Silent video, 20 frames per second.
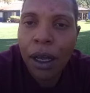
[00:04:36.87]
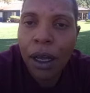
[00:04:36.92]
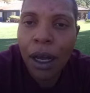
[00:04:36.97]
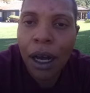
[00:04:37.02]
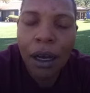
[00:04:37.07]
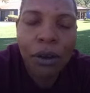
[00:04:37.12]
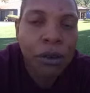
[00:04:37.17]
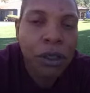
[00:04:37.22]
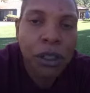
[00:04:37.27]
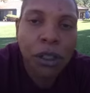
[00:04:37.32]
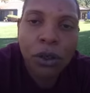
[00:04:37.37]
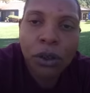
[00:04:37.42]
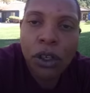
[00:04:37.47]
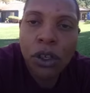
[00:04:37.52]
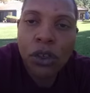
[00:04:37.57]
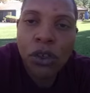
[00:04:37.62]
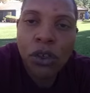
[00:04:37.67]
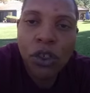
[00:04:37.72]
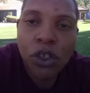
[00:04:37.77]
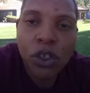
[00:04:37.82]
I was so
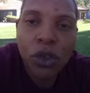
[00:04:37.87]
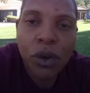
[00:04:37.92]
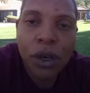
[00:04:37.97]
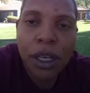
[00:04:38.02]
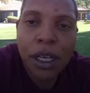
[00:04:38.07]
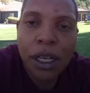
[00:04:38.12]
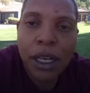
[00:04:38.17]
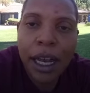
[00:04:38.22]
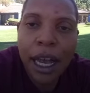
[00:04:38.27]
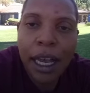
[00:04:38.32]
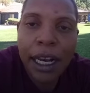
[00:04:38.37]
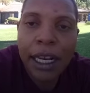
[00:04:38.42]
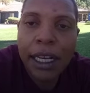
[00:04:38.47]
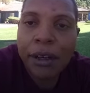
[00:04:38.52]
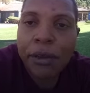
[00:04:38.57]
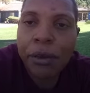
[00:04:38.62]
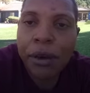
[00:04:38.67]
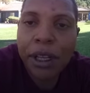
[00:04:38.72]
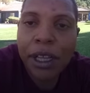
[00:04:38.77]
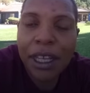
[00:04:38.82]
used to it. I
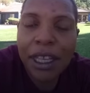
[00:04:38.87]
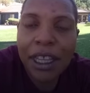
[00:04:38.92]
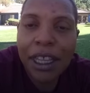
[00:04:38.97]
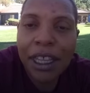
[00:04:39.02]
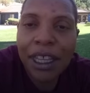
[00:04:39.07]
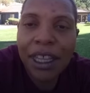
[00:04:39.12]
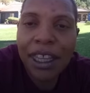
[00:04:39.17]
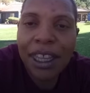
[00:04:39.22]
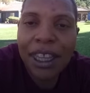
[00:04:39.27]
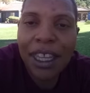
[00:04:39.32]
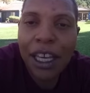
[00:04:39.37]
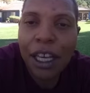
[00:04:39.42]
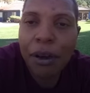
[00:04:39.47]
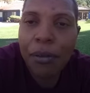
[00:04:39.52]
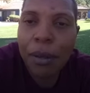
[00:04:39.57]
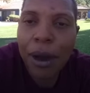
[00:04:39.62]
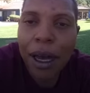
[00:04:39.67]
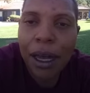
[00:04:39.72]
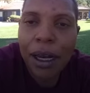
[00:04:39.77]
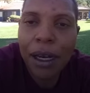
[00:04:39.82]
didn't really think
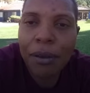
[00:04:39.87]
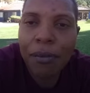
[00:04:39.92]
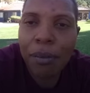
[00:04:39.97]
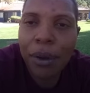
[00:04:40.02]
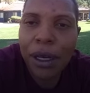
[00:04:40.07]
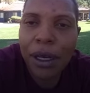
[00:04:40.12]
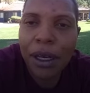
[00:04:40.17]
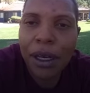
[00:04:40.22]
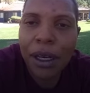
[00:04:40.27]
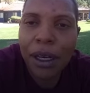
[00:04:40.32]
about it, but